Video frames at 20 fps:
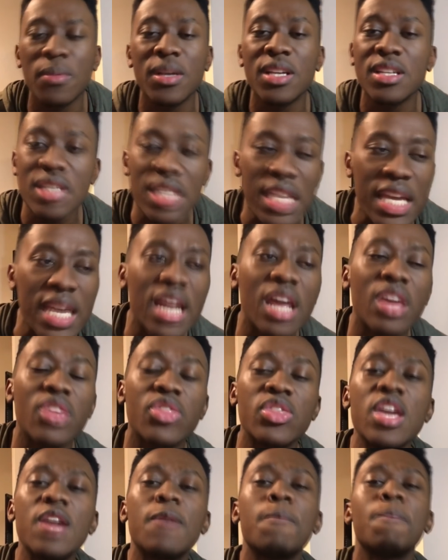because again, I
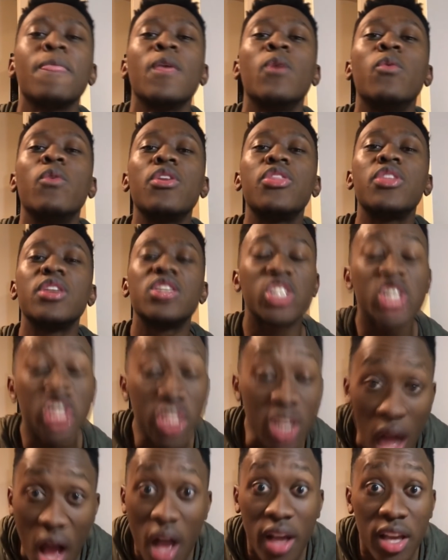think with his
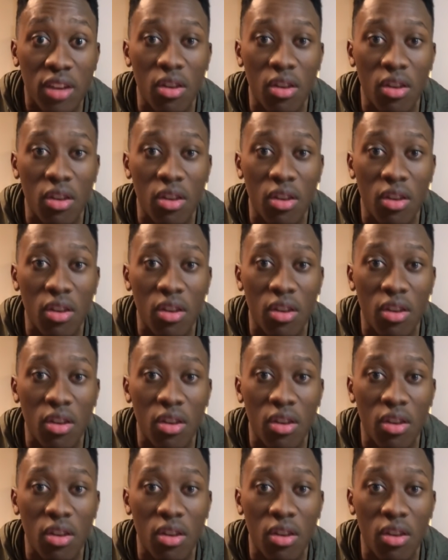shock